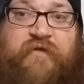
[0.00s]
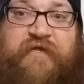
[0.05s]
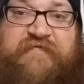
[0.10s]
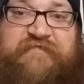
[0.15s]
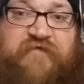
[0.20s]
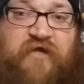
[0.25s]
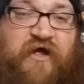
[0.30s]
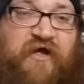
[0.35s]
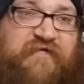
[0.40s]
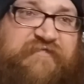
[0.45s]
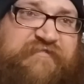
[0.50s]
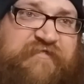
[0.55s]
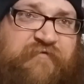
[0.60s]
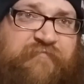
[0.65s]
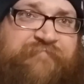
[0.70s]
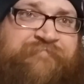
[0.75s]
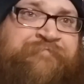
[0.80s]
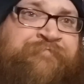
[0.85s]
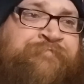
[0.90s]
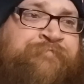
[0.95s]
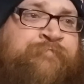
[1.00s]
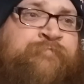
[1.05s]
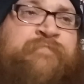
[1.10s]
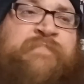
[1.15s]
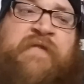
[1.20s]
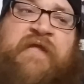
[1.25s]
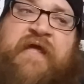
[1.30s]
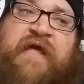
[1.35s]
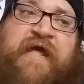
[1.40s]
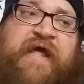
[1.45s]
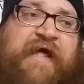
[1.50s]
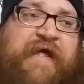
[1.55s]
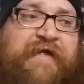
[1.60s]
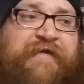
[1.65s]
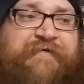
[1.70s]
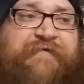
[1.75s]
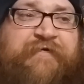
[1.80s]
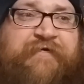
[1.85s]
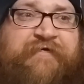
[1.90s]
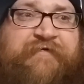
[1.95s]
It's awesome,
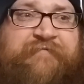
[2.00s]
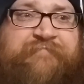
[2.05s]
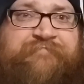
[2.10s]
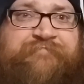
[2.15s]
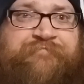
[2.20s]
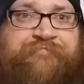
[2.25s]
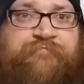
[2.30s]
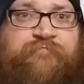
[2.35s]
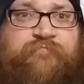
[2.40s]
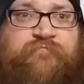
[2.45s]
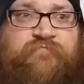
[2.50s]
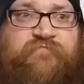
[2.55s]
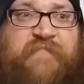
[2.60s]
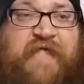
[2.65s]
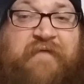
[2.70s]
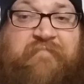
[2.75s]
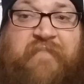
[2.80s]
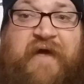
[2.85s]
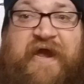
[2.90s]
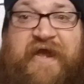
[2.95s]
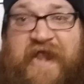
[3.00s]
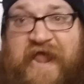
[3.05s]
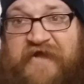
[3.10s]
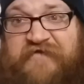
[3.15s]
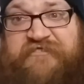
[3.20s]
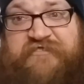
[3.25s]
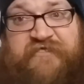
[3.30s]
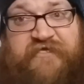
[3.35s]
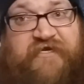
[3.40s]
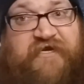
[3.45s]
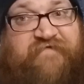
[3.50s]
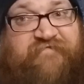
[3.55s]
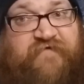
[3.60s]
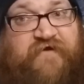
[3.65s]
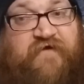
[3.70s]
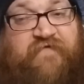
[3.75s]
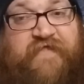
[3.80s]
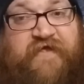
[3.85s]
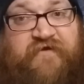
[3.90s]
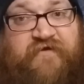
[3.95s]
and that might actually, you never
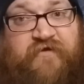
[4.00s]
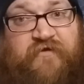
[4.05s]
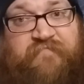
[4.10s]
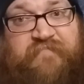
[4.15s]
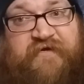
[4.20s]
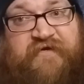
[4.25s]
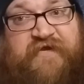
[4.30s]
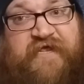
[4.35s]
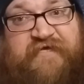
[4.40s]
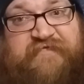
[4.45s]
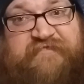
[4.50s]
know, that could be next